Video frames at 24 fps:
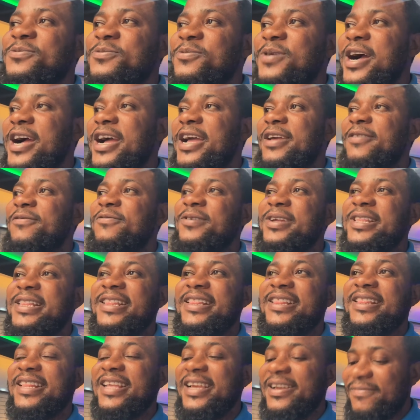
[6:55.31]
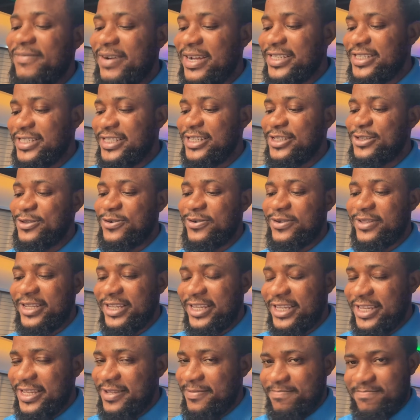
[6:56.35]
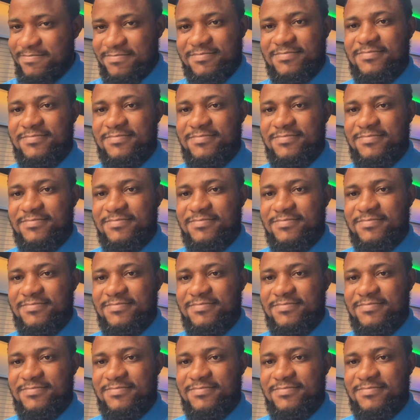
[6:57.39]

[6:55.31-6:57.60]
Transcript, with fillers: wife will never cheat on him.